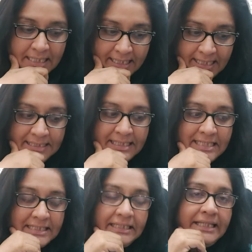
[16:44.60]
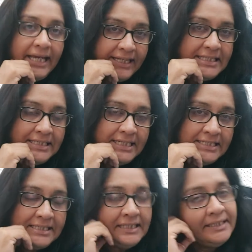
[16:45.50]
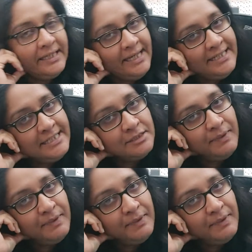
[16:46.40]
he says in the 80s